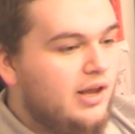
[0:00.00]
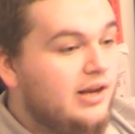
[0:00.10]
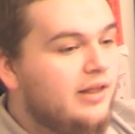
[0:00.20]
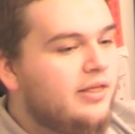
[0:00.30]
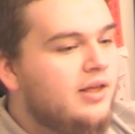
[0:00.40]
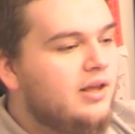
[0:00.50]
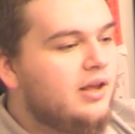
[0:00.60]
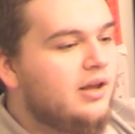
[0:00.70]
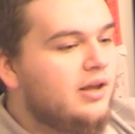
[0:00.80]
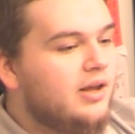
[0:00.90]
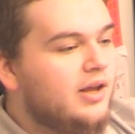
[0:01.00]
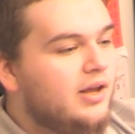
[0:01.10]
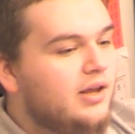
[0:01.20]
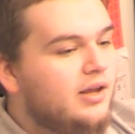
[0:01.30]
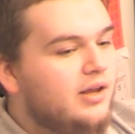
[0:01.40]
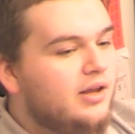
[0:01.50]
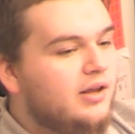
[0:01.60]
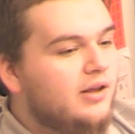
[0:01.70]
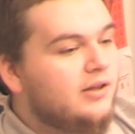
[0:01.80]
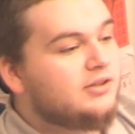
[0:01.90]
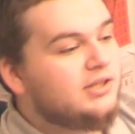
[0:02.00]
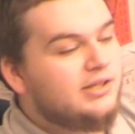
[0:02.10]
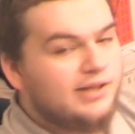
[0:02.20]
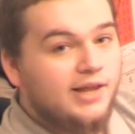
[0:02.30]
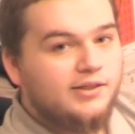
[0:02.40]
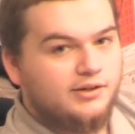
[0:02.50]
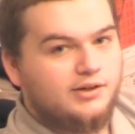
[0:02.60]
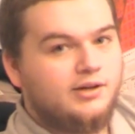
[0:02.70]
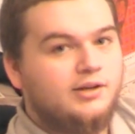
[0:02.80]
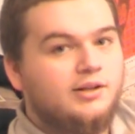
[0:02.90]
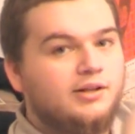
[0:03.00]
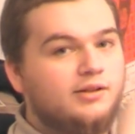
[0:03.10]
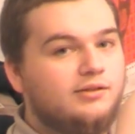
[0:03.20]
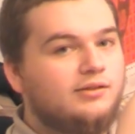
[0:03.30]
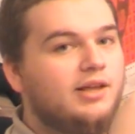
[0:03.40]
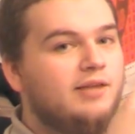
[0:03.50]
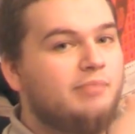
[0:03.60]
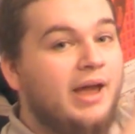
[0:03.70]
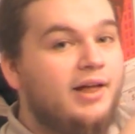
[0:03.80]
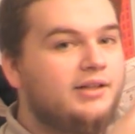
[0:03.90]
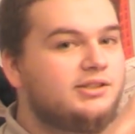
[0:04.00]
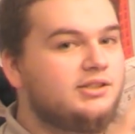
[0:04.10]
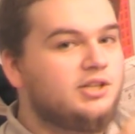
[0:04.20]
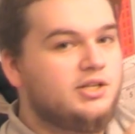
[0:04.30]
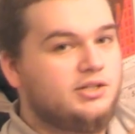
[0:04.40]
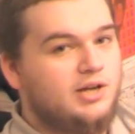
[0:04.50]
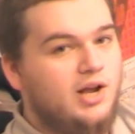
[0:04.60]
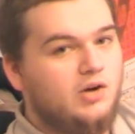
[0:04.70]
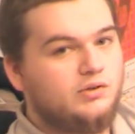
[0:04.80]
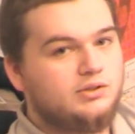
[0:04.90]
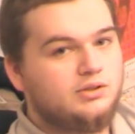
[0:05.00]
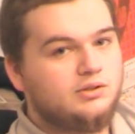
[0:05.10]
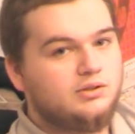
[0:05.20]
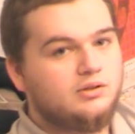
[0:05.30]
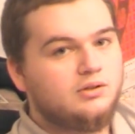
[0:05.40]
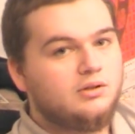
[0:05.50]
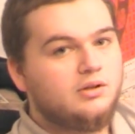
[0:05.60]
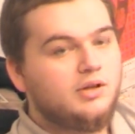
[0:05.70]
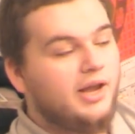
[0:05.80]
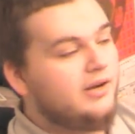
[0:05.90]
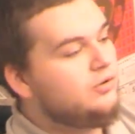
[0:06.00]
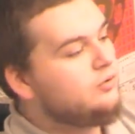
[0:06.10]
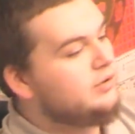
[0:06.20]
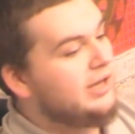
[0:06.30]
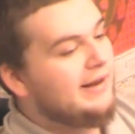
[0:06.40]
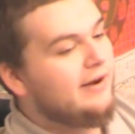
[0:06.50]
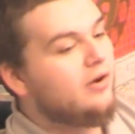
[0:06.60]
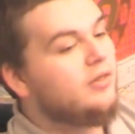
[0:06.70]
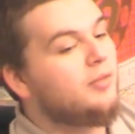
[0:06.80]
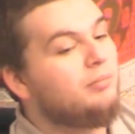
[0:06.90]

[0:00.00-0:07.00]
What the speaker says: And I think together they balance each other out, and you get the